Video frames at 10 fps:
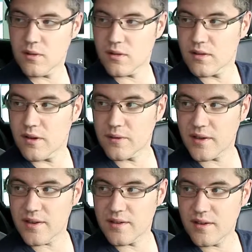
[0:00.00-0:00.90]
well,
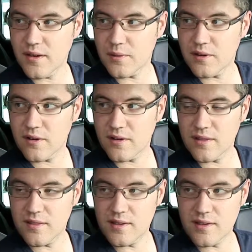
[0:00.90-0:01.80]
okay, here we are
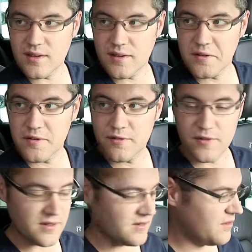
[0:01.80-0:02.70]
in the
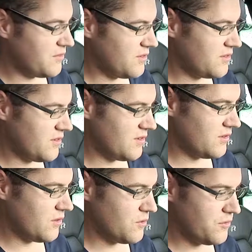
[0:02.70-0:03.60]
facelifted
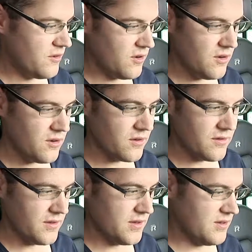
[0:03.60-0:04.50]
Golf R.
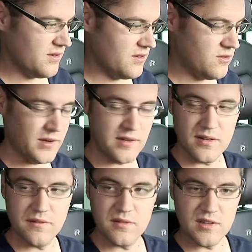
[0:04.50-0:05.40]
This is a
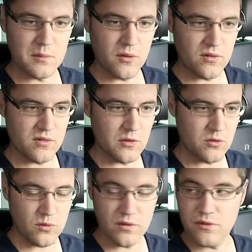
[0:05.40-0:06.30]
2017 model, so it
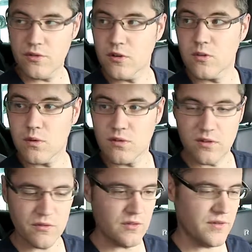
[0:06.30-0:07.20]
is one of the first ones
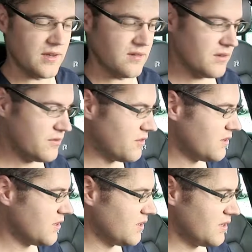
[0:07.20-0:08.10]
of the facelift.
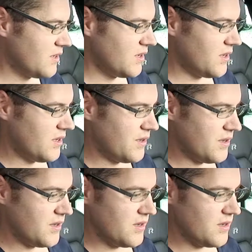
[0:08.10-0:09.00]

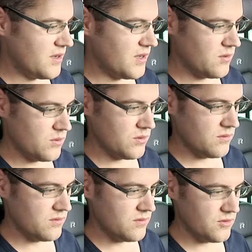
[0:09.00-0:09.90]
And we'll
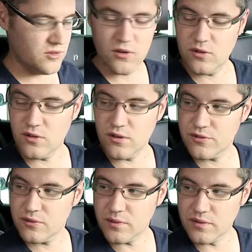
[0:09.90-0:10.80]
start
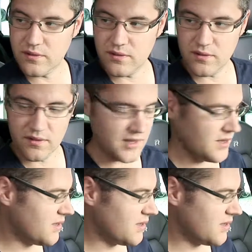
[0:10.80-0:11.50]
off with the